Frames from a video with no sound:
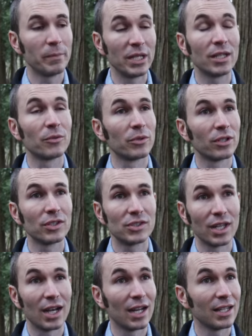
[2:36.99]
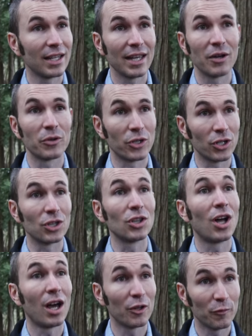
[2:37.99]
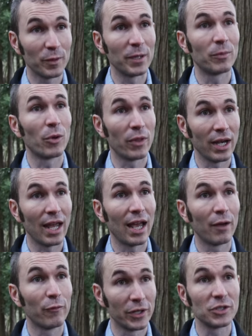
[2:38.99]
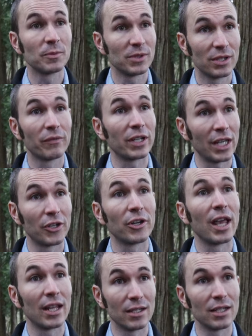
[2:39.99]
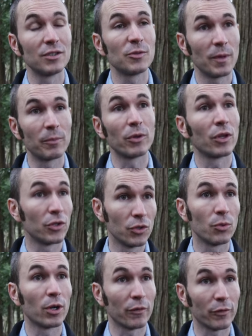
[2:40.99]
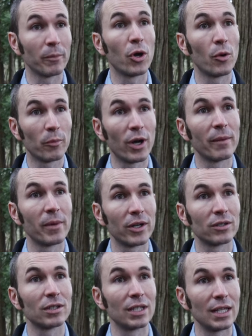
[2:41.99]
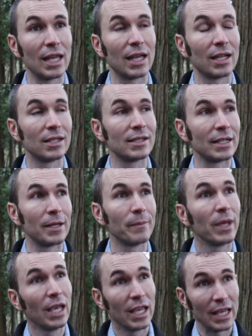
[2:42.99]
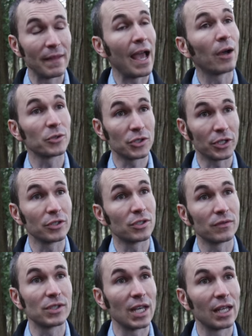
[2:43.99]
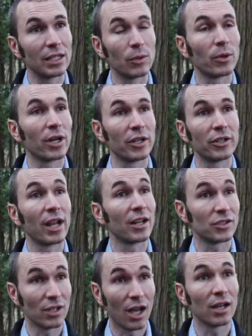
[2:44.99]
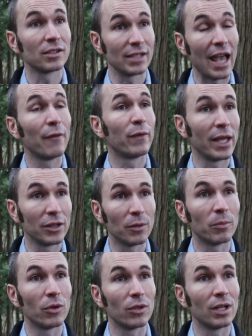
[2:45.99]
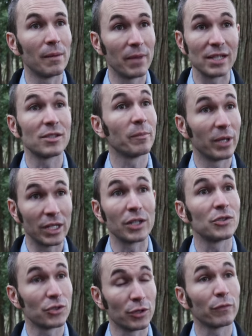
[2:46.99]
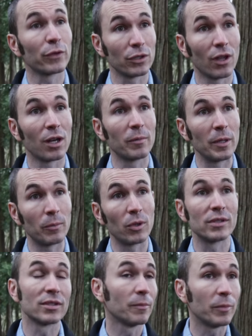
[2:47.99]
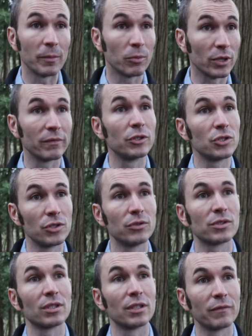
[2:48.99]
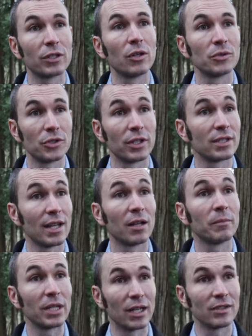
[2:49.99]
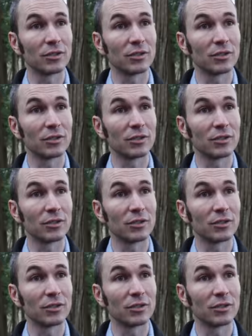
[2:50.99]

Being in real estate, I encounter a lot of people that have very specific internet needs, people that do work from home primarily, and um, in the outskirts of Sandy where internet is not as available, um, that's a big concern for a lot of people, and some people even choose to live closer to town because